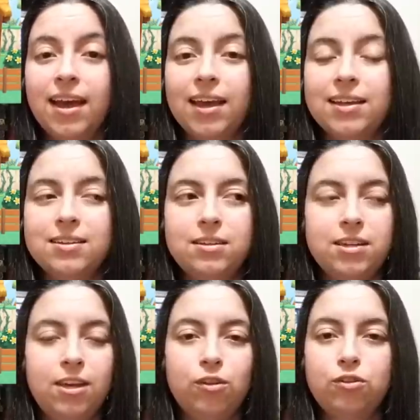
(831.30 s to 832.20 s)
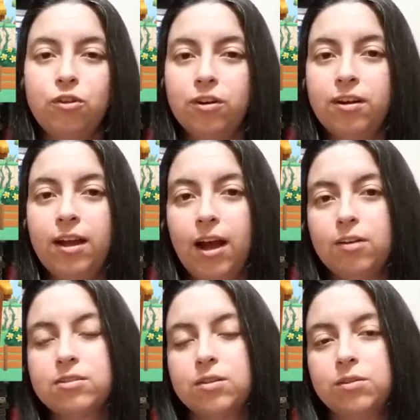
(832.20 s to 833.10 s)
and say you started a
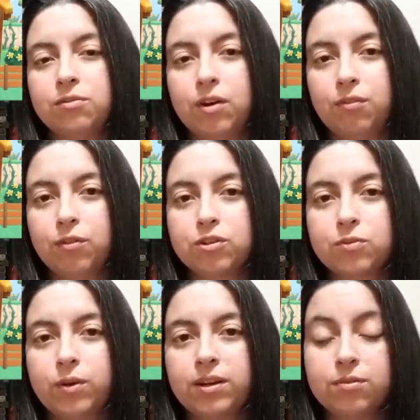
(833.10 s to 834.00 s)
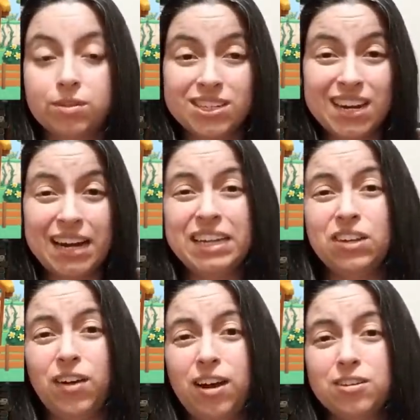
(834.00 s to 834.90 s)
house that was the very first one, and it was a tiny
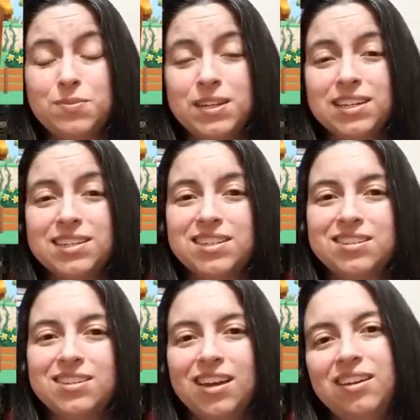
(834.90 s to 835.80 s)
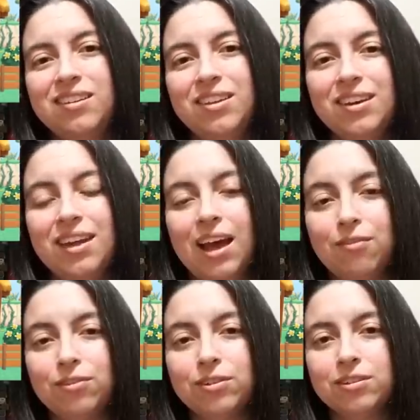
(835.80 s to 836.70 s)
little house because you didn't
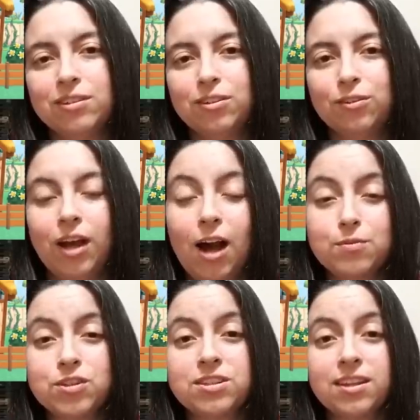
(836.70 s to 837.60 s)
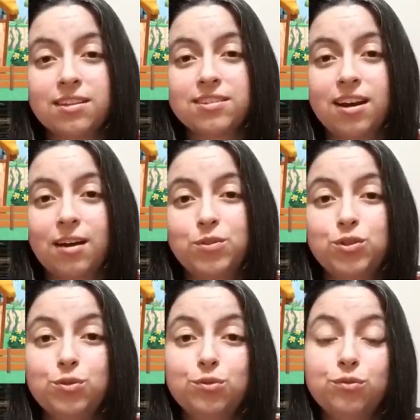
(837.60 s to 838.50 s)
have the options at that time
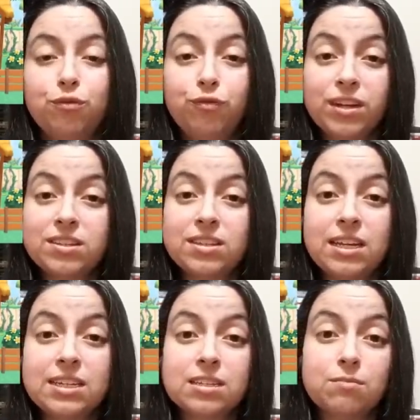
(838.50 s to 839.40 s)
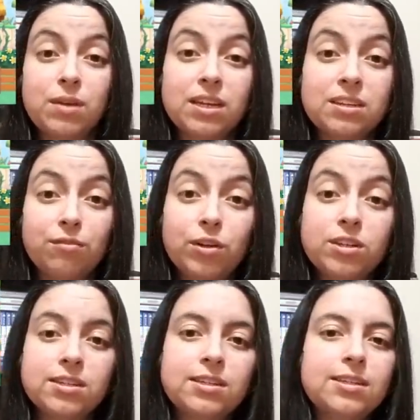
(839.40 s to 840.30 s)
to fix things and make it
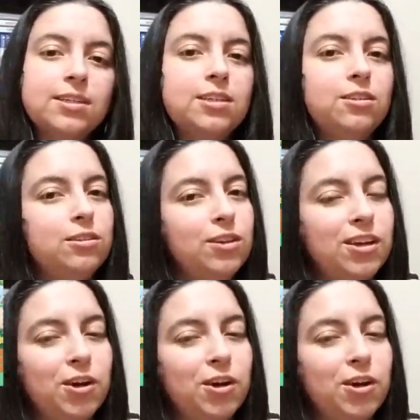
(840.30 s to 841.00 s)
different. You